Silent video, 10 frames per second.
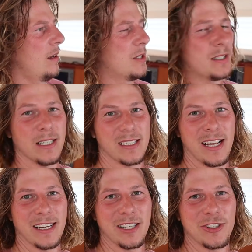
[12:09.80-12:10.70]
I'm just
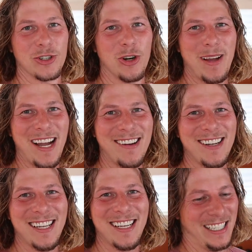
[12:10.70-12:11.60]
disconnecting the shore
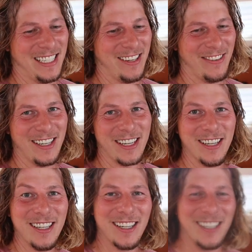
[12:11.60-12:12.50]
power and get ready to
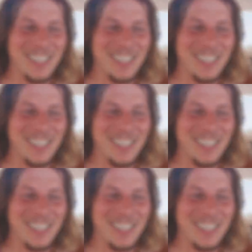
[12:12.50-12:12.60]
go.